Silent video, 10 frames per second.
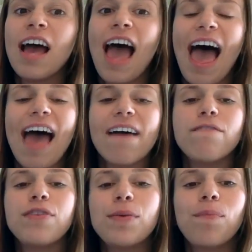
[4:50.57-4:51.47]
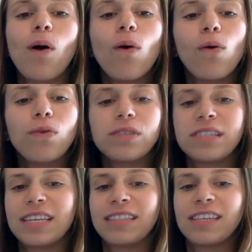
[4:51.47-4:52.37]
heavy
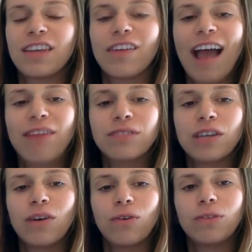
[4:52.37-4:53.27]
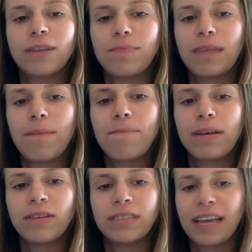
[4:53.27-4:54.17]
poles into the ground to hold up the
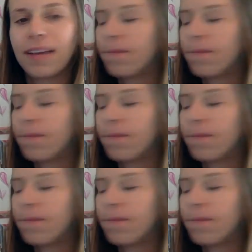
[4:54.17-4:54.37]
building.